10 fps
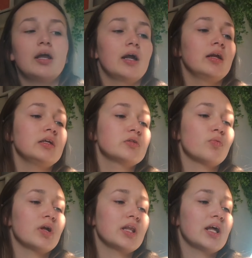is
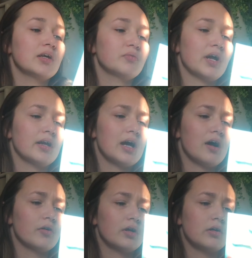one that I ran
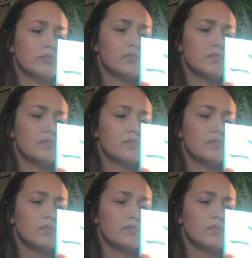out of